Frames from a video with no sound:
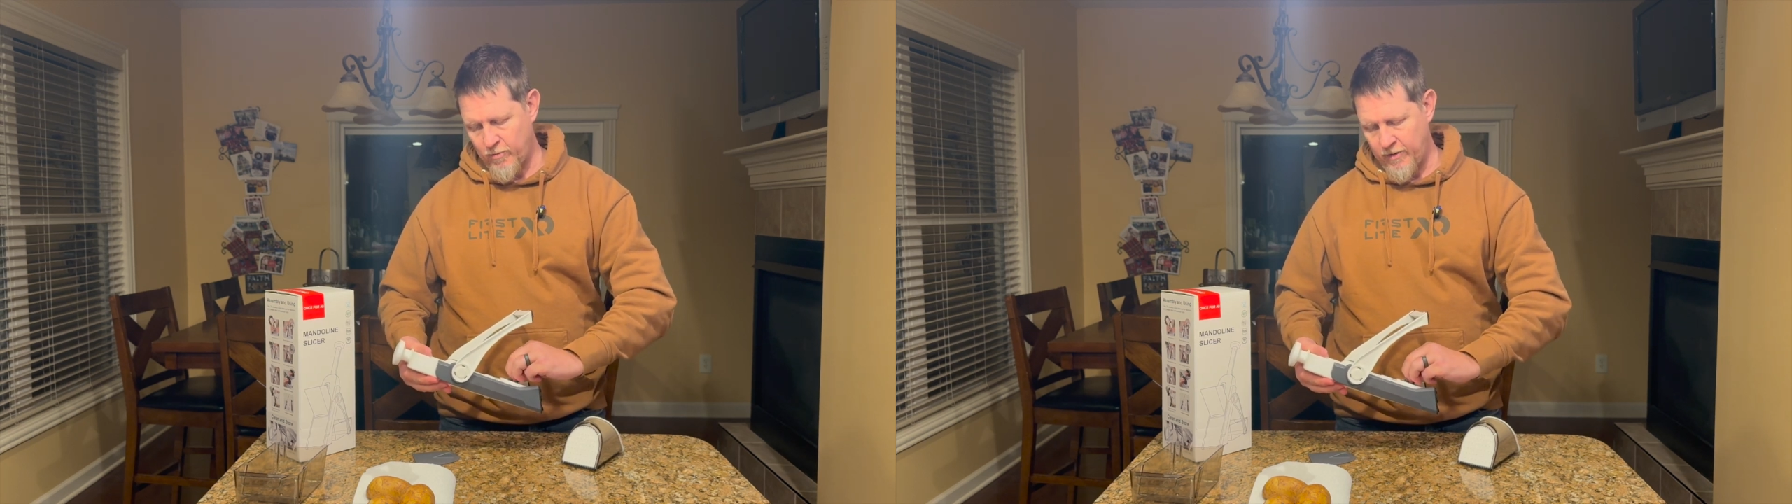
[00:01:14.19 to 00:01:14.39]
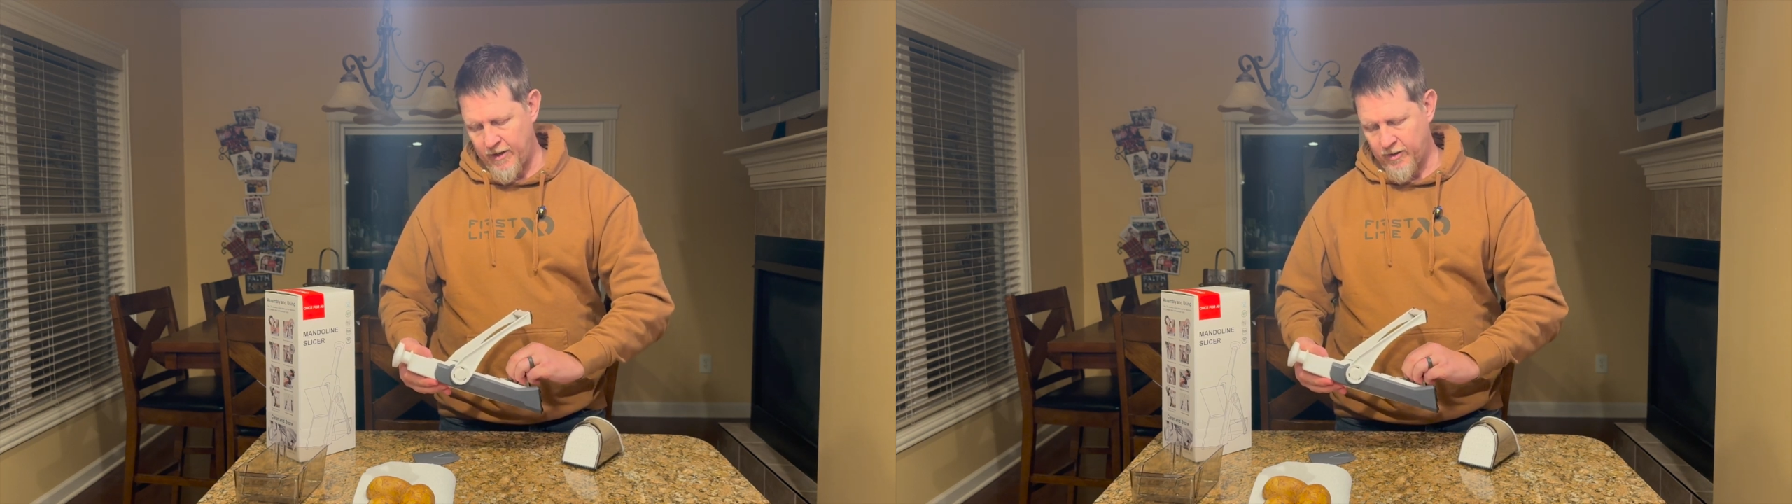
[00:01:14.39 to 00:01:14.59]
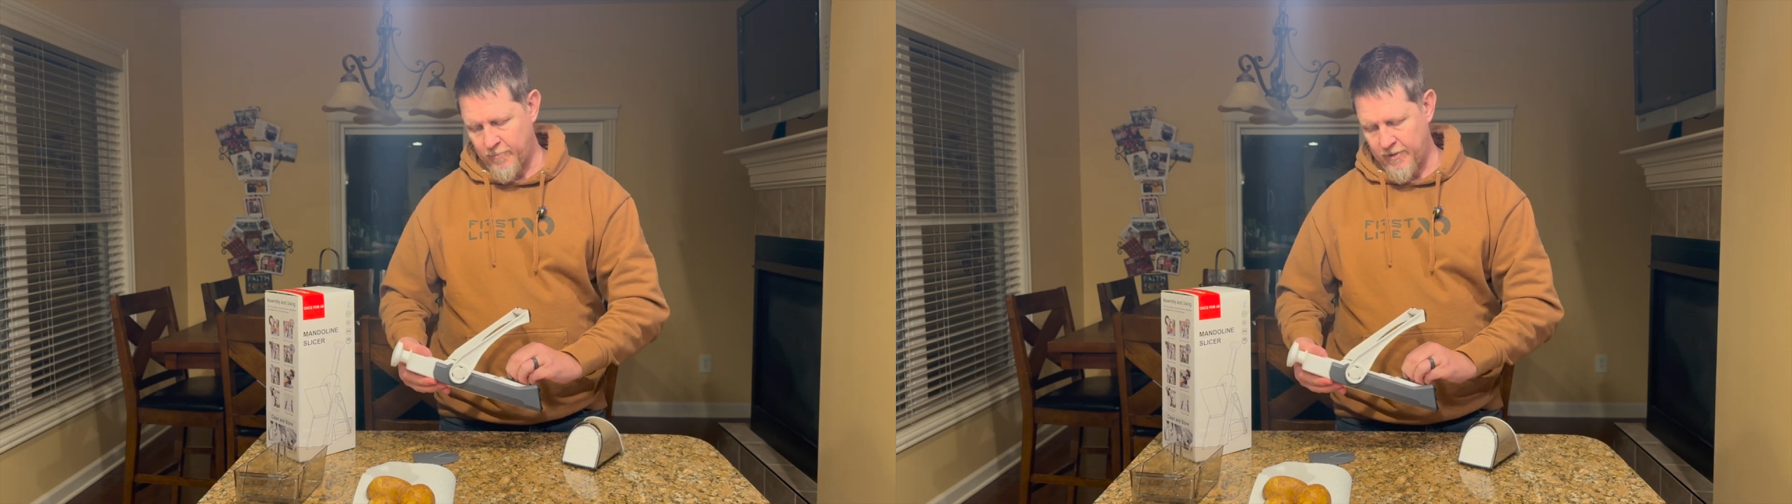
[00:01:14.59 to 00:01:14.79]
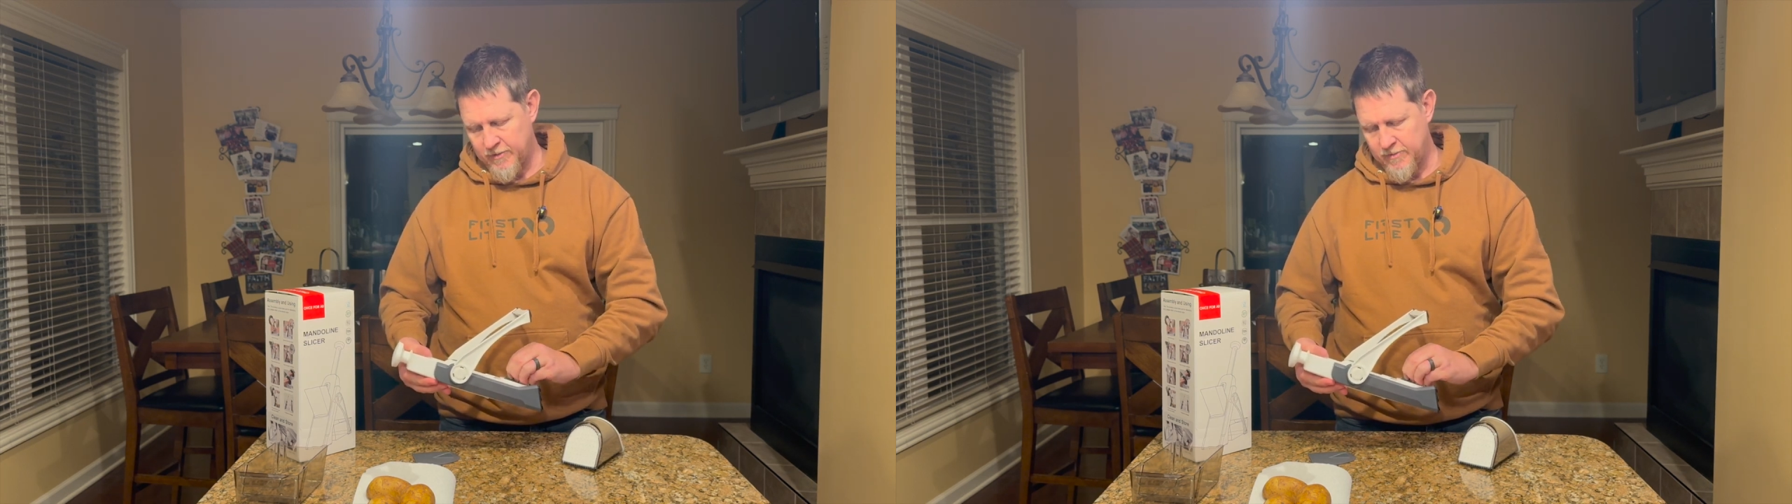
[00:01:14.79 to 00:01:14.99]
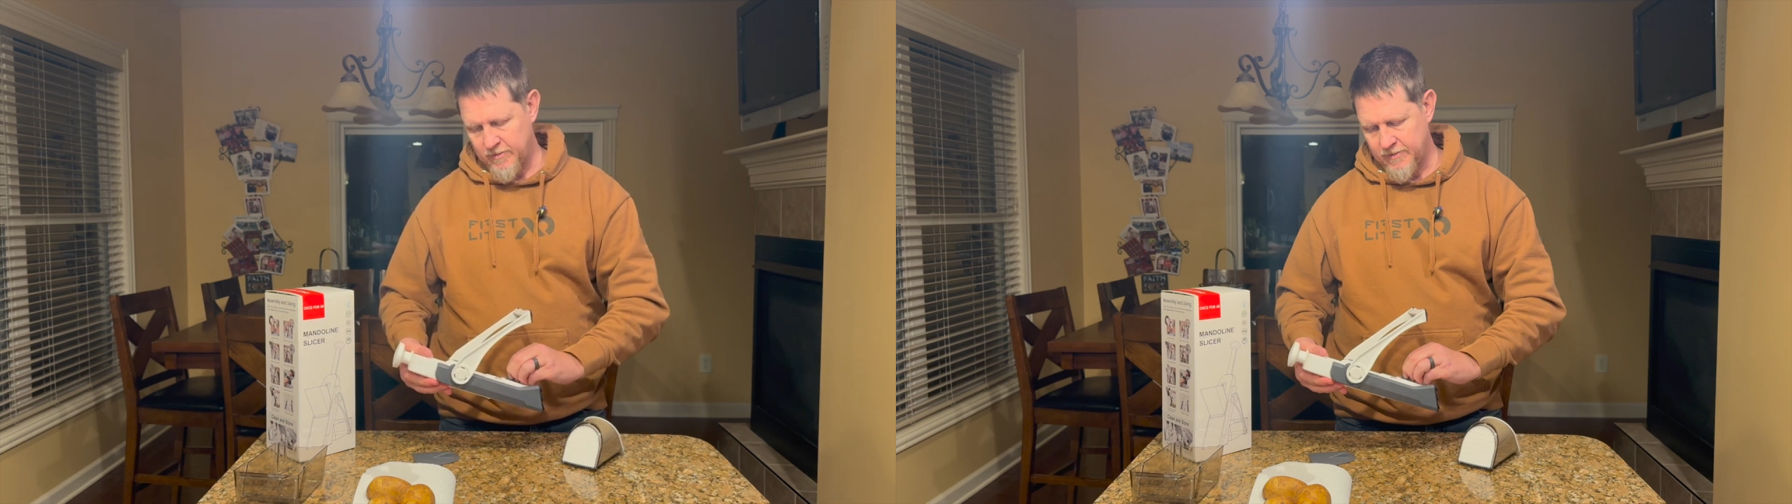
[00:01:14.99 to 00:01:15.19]

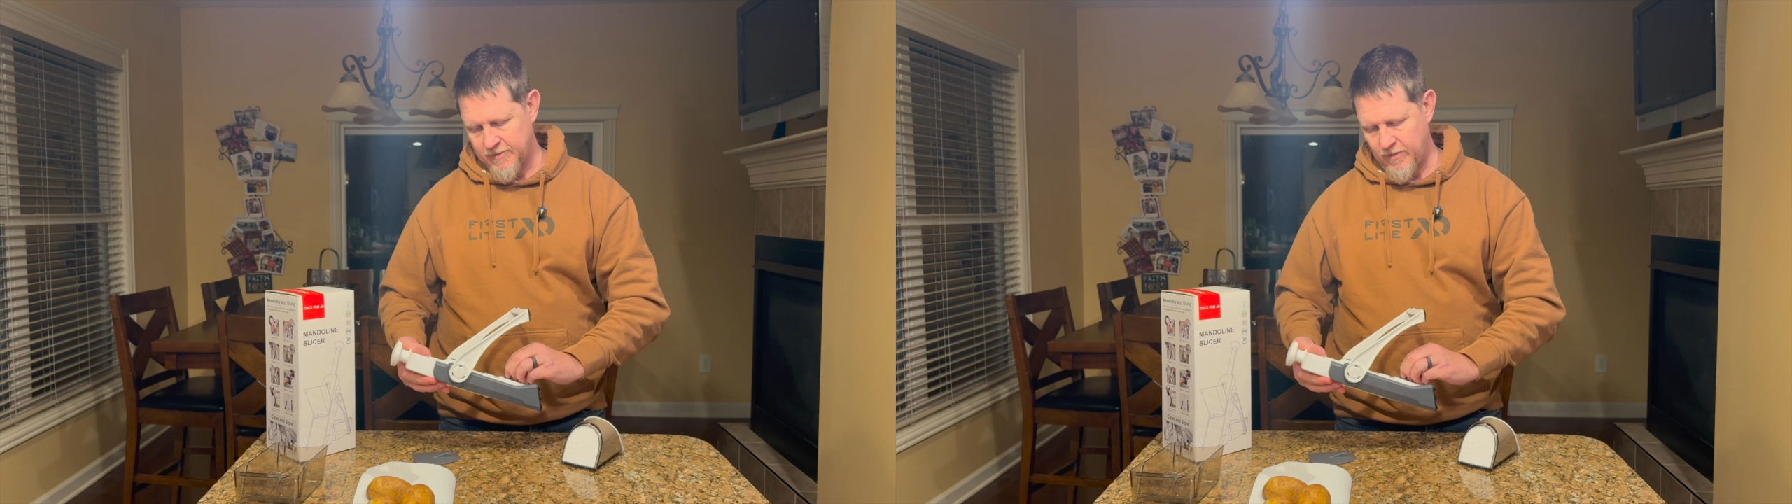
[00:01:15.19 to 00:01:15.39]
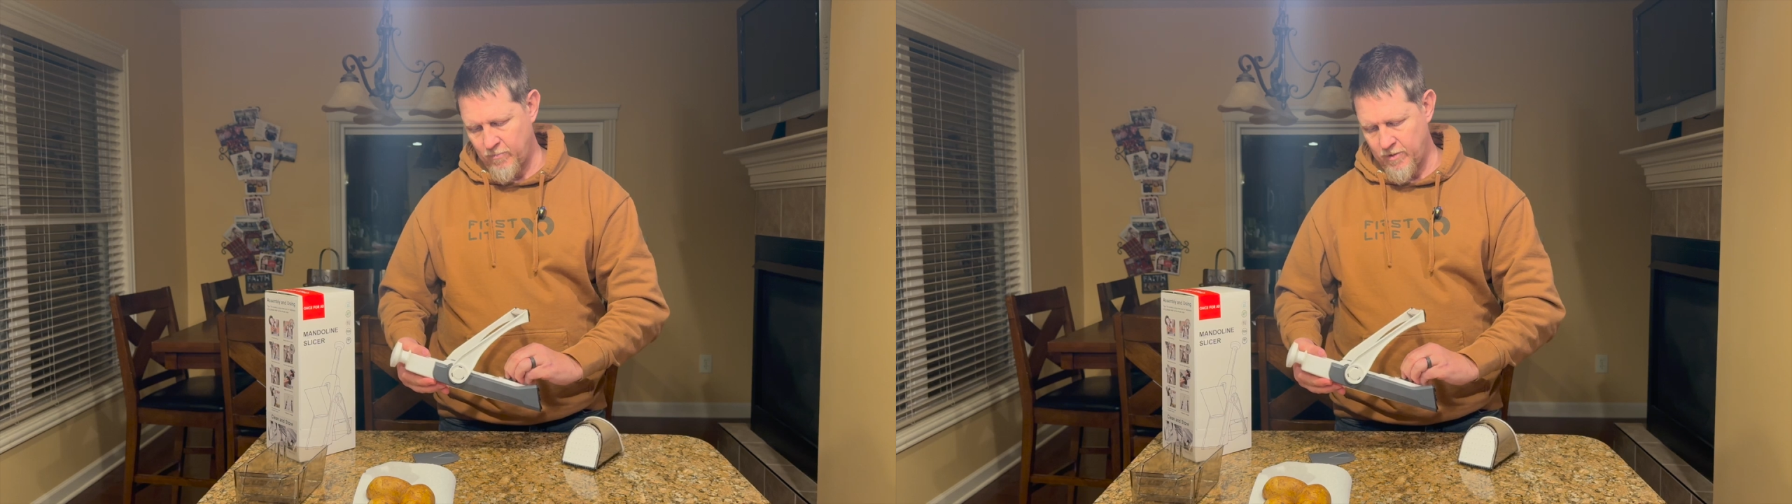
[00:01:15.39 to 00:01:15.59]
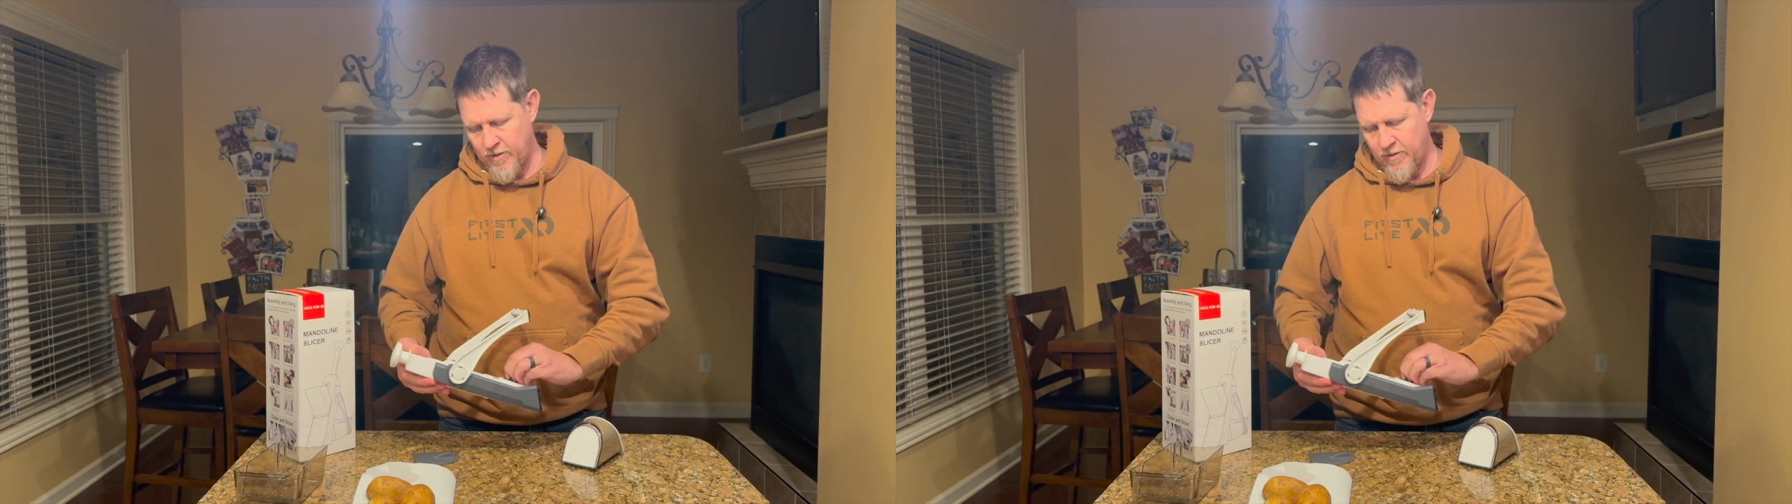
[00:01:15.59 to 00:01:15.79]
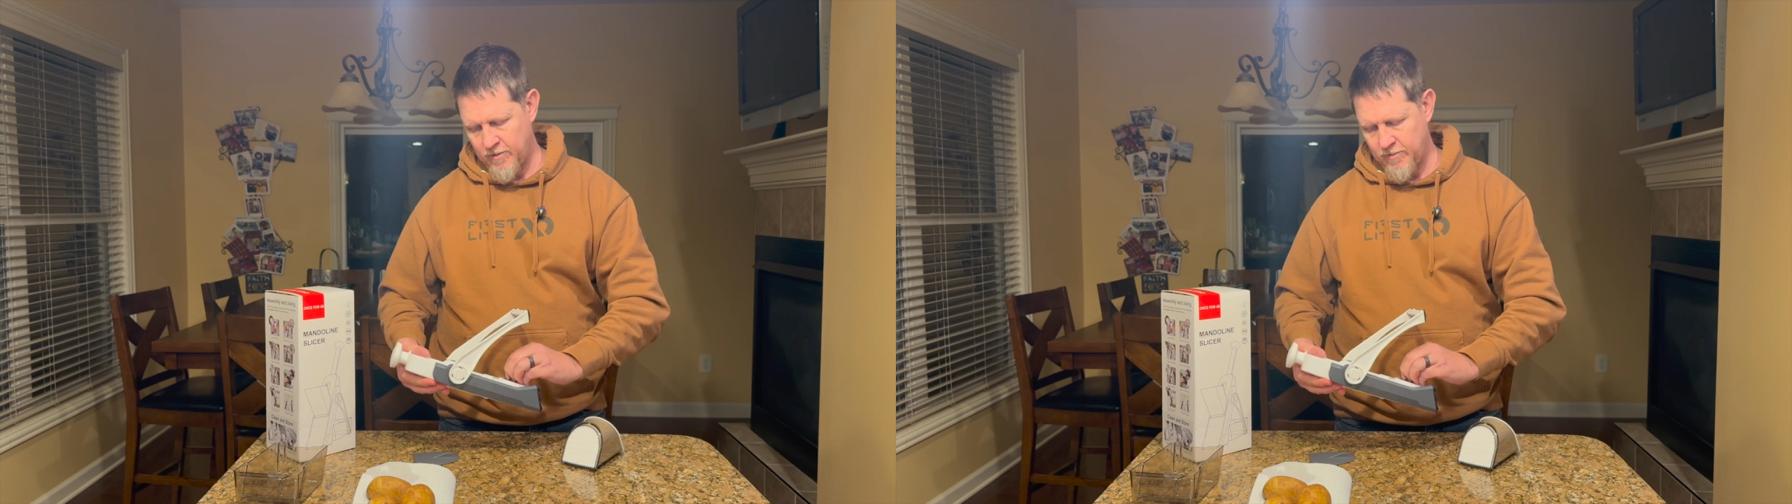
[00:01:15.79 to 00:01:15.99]
increments. Let's see, 1,